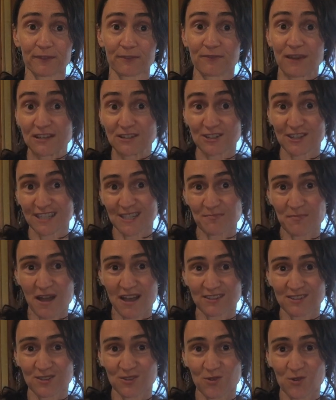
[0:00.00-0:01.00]
vaginal
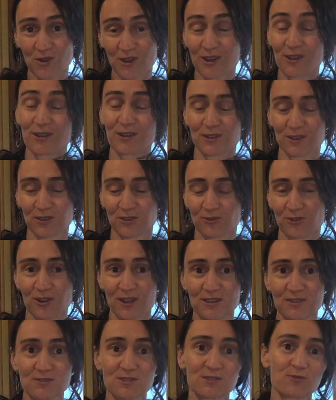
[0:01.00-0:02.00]
suppository, or a
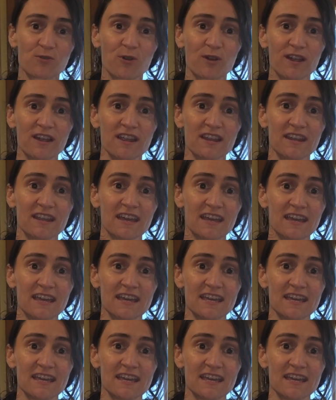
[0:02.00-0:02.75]
great use for it,